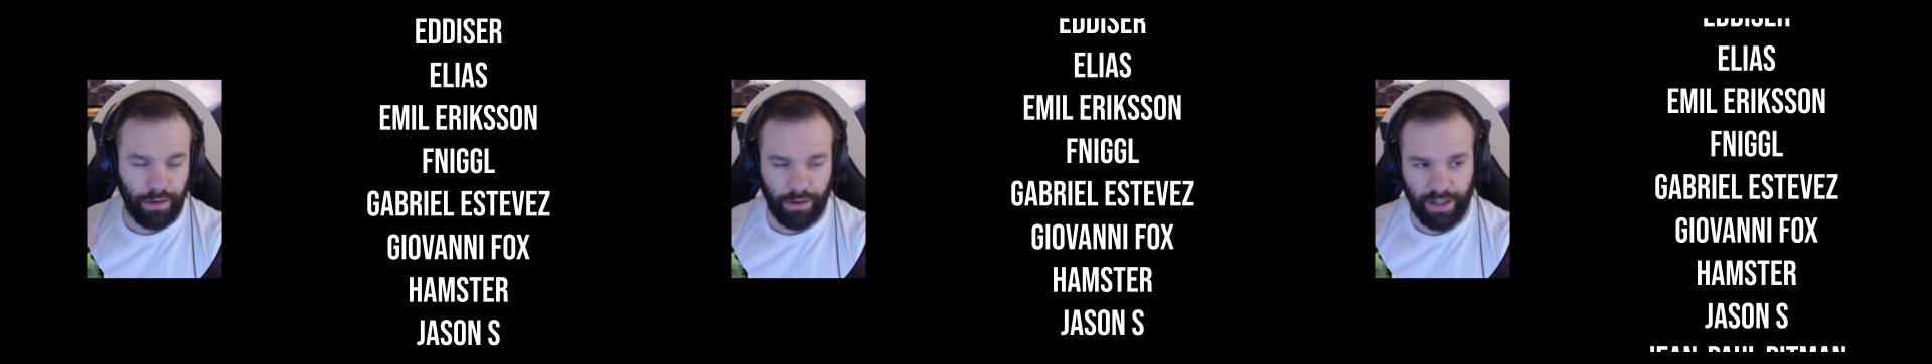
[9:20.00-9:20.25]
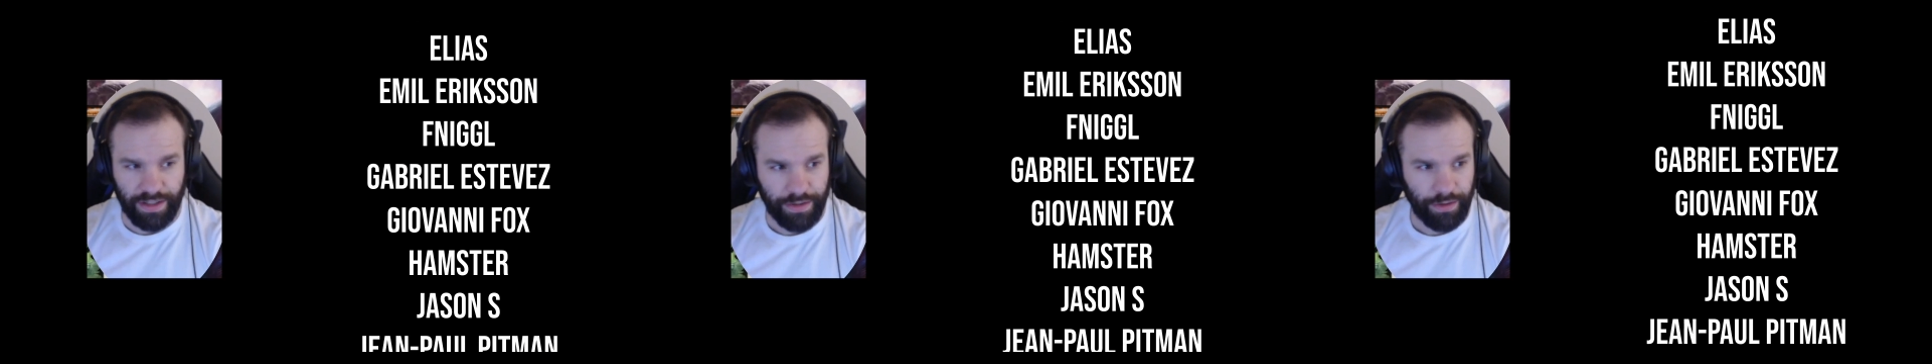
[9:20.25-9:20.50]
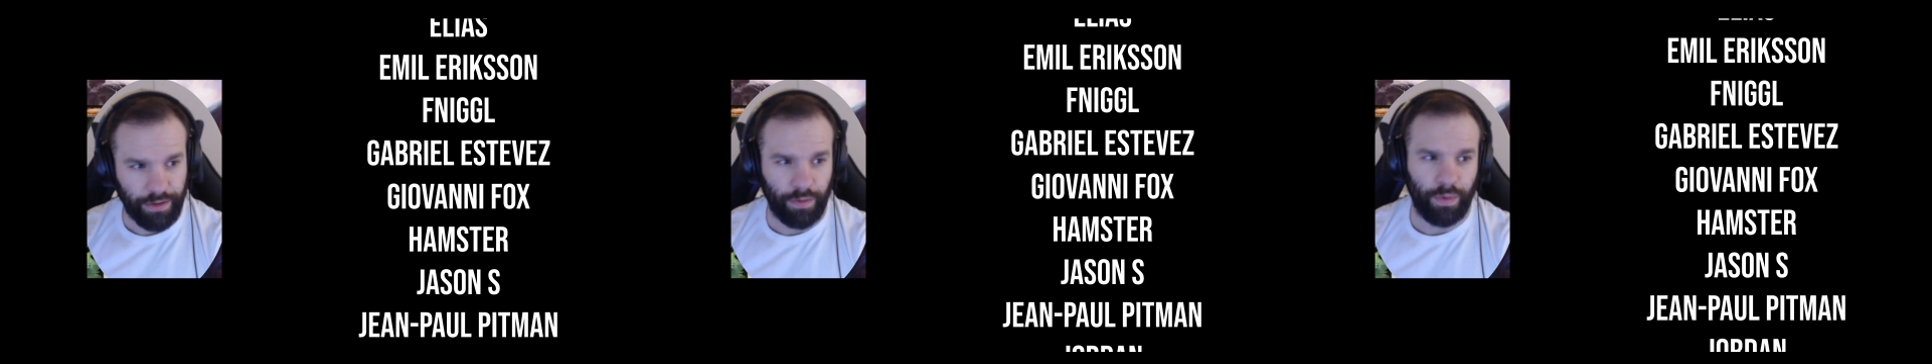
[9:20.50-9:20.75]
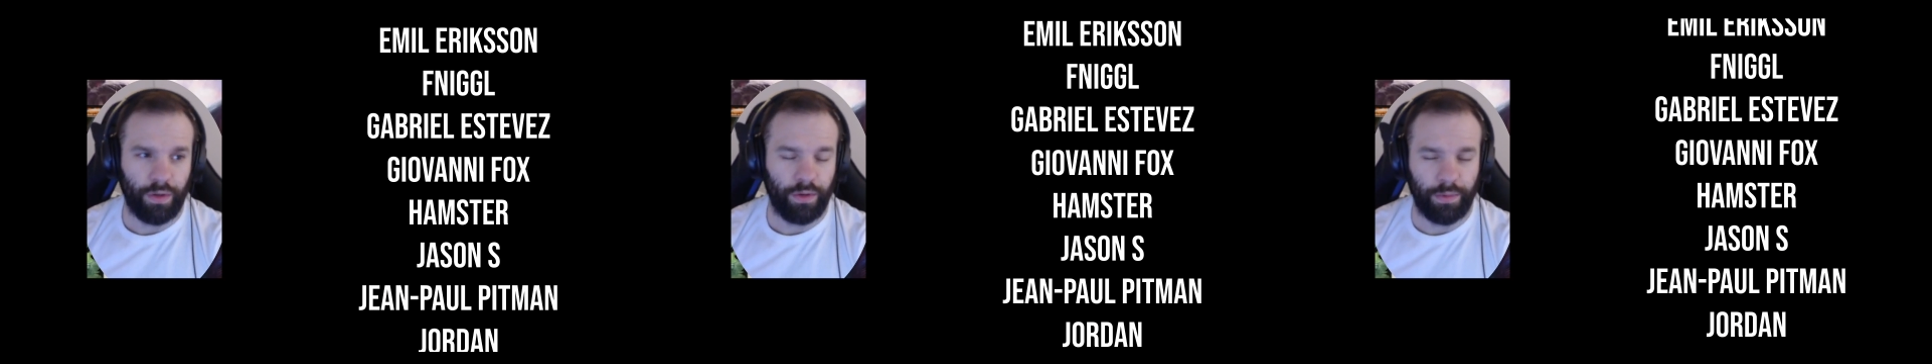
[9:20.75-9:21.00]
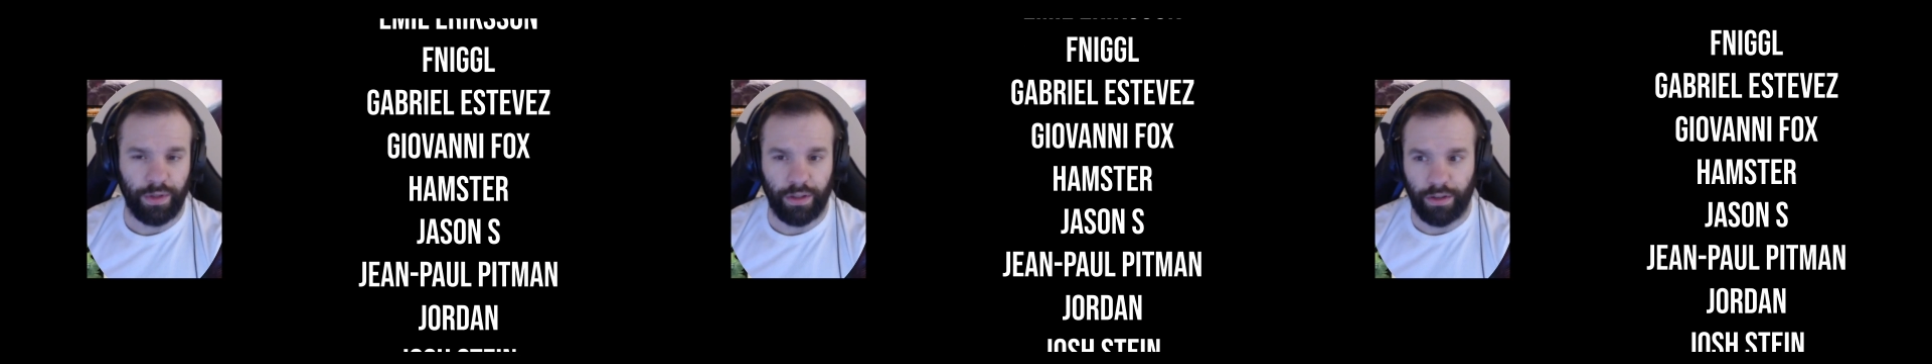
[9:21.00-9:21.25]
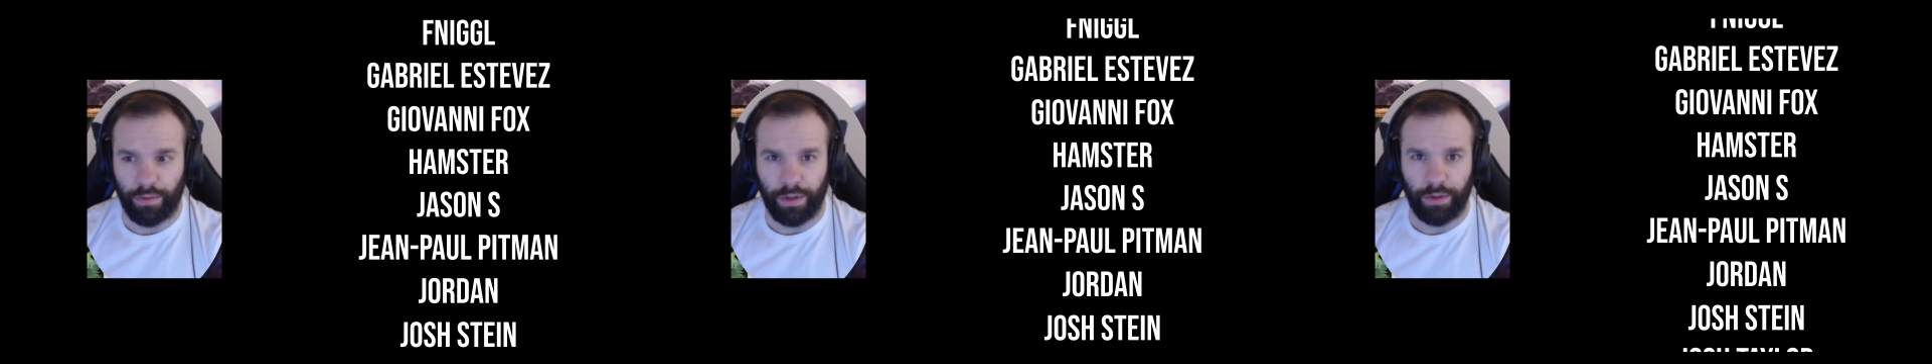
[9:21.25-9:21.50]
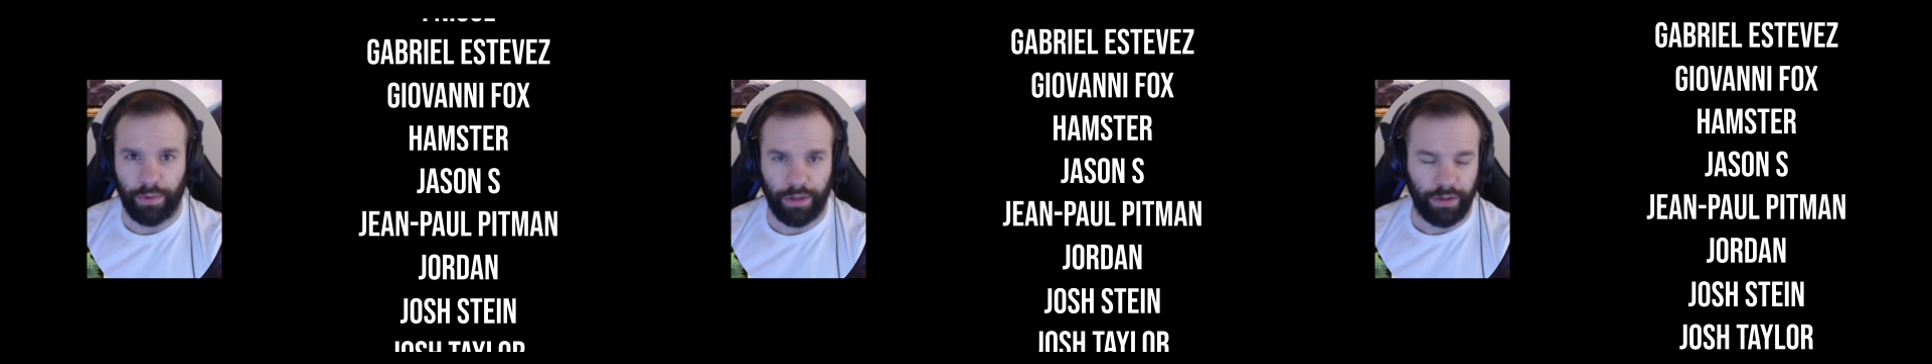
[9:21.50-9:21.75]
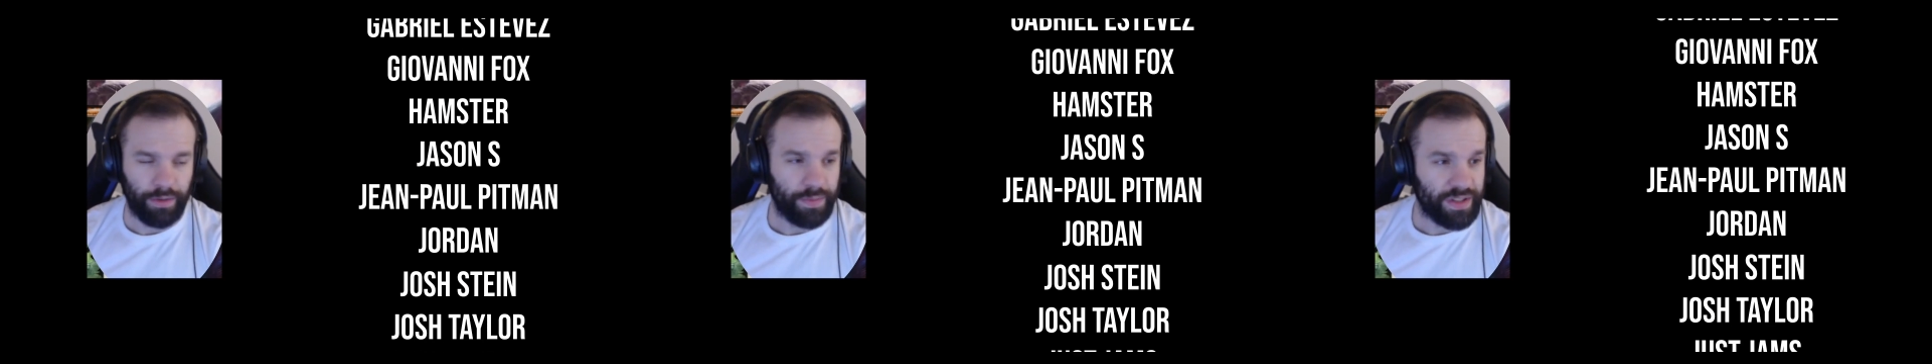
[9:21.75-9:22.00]
next turn, we would have been in a really,
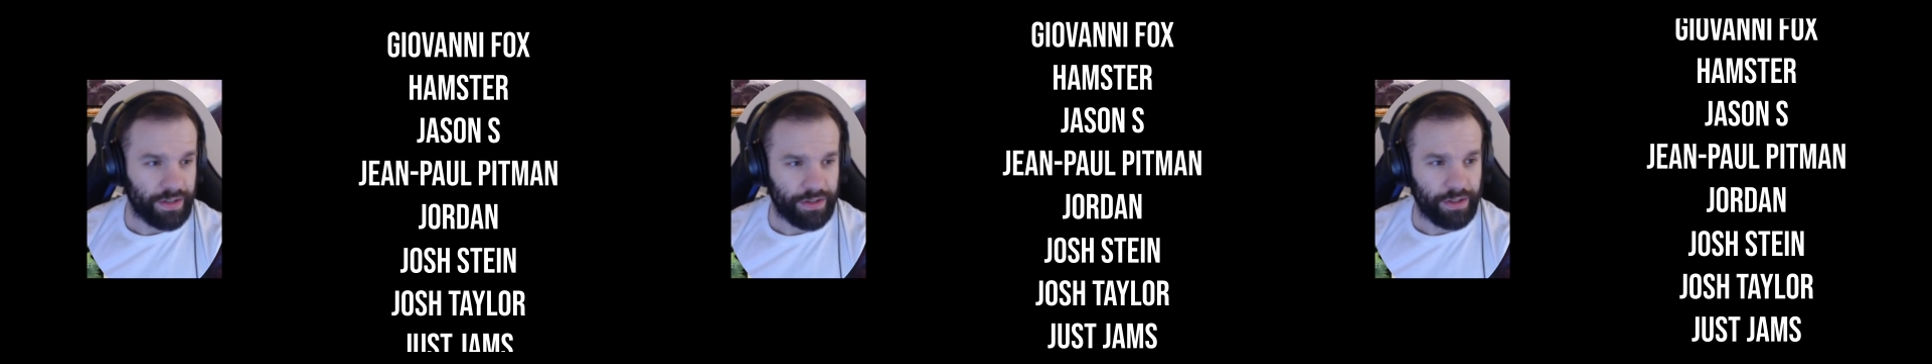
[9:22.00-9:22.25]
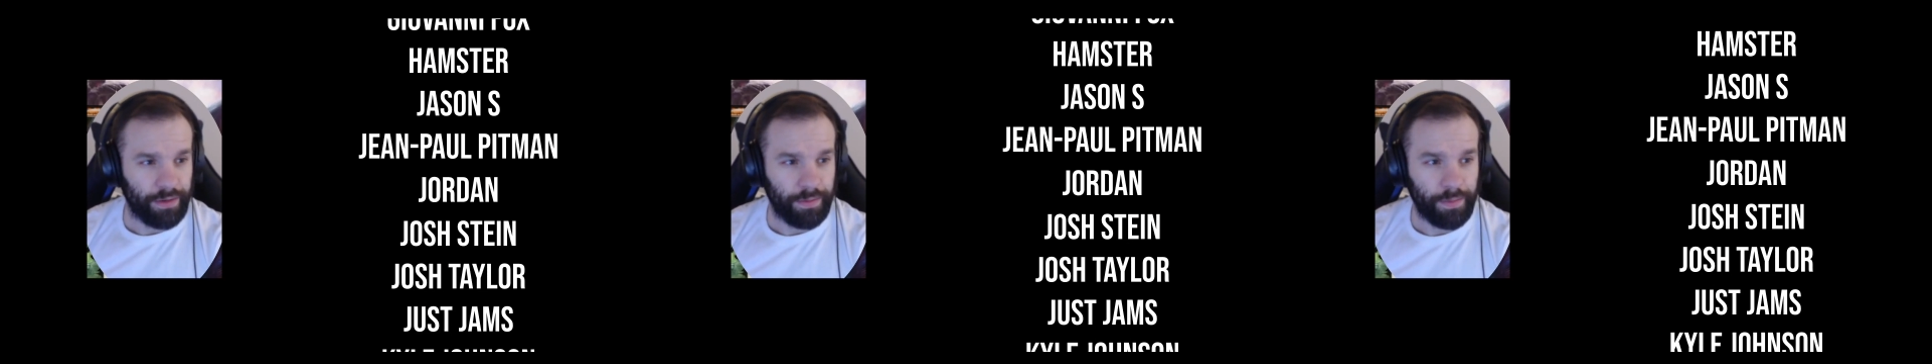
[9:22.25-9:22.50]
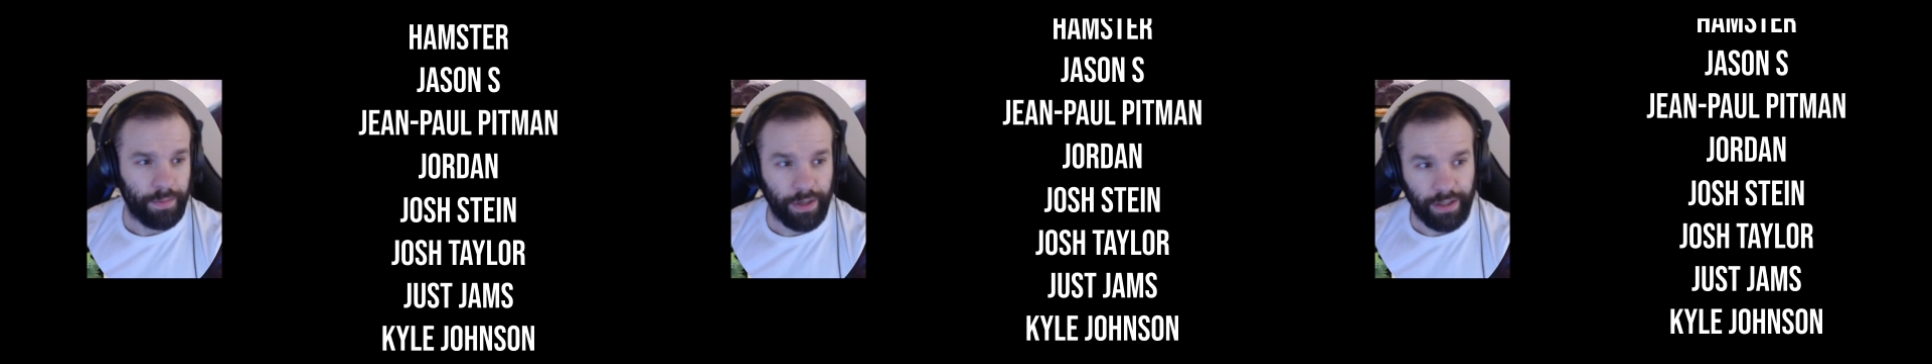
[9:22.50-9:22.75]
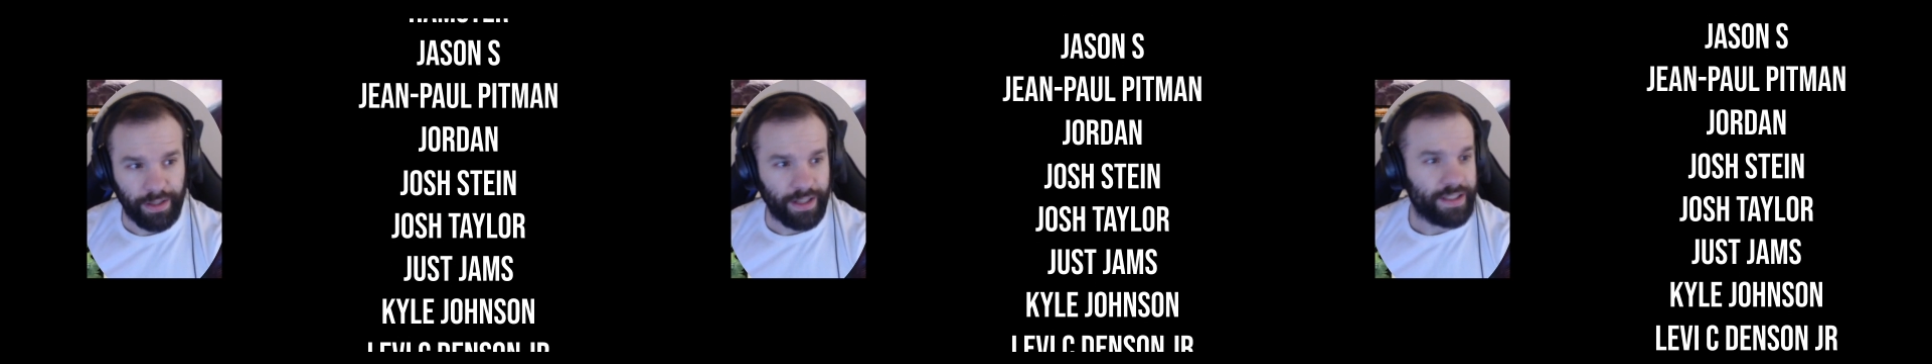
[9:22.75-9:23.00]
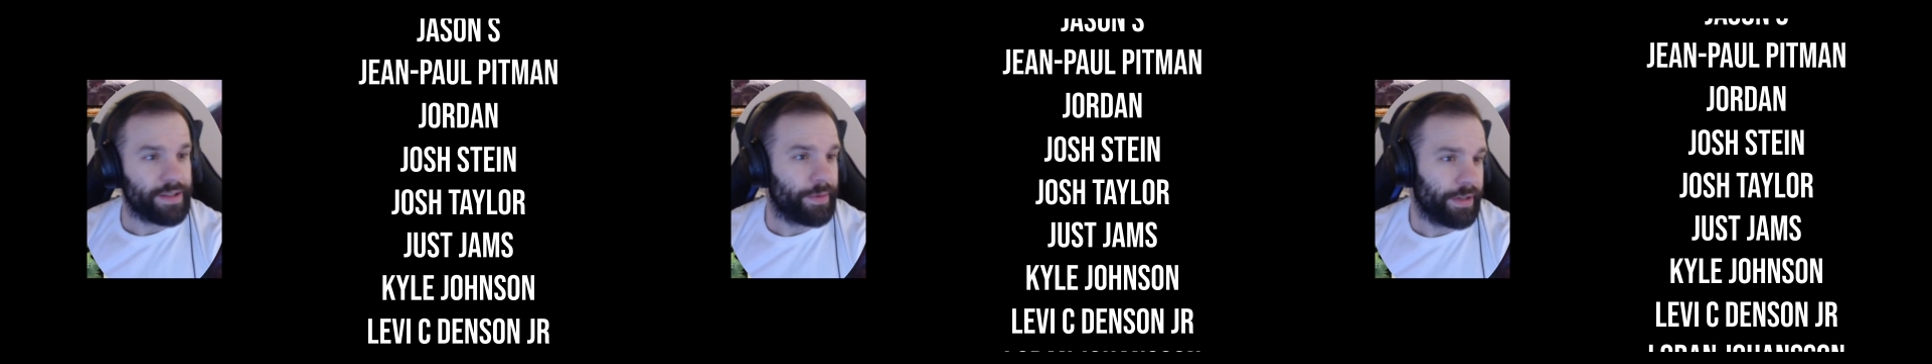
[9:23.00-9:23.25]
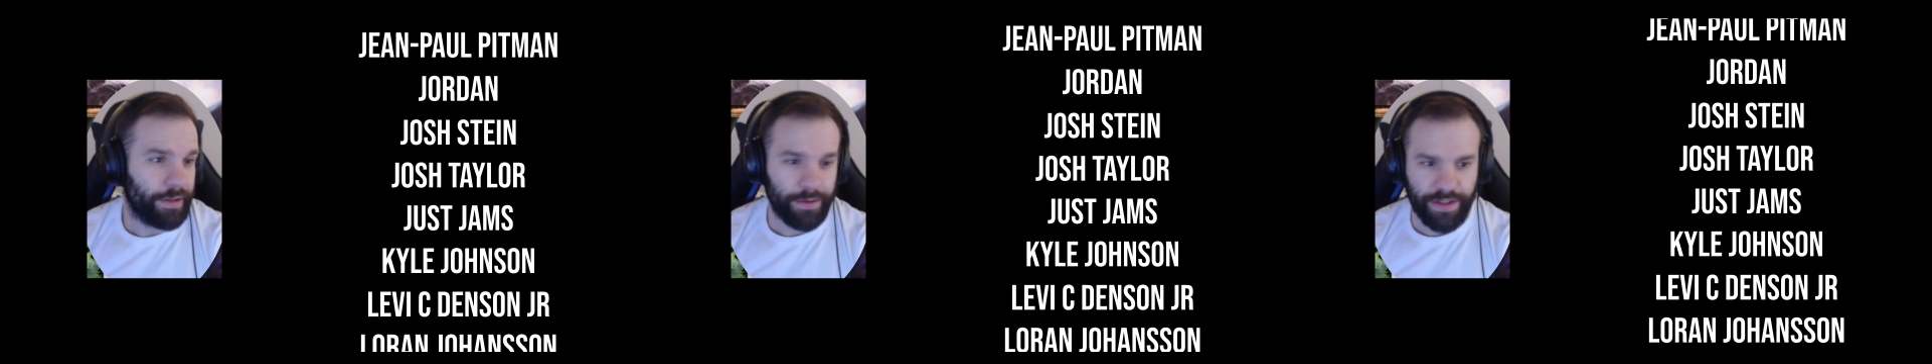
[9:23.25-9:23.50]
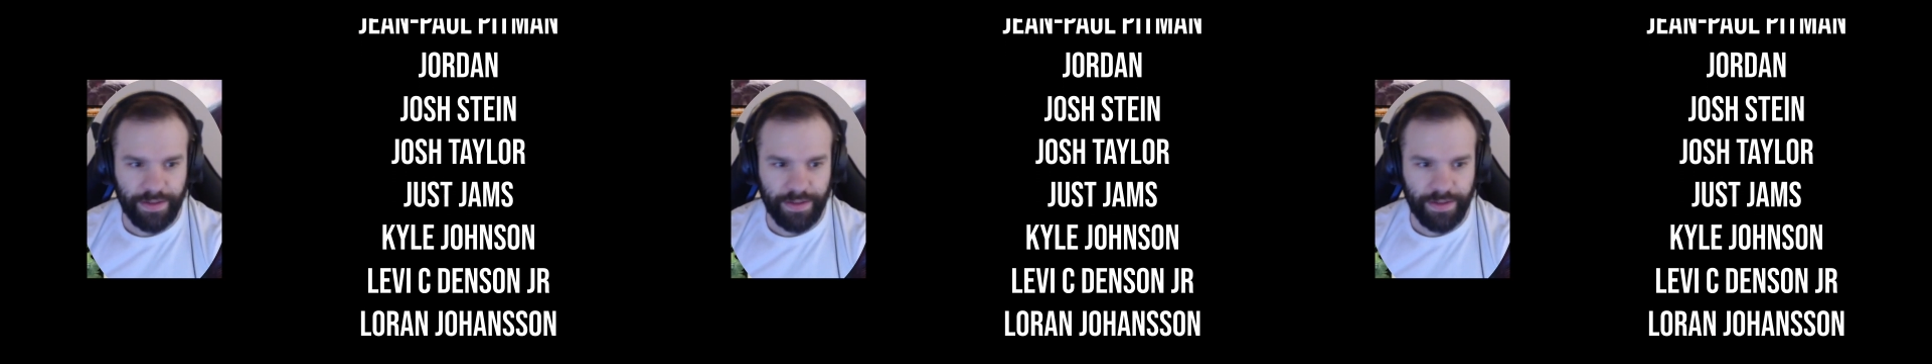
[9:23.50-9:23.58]
really good position, but that's the way it goes.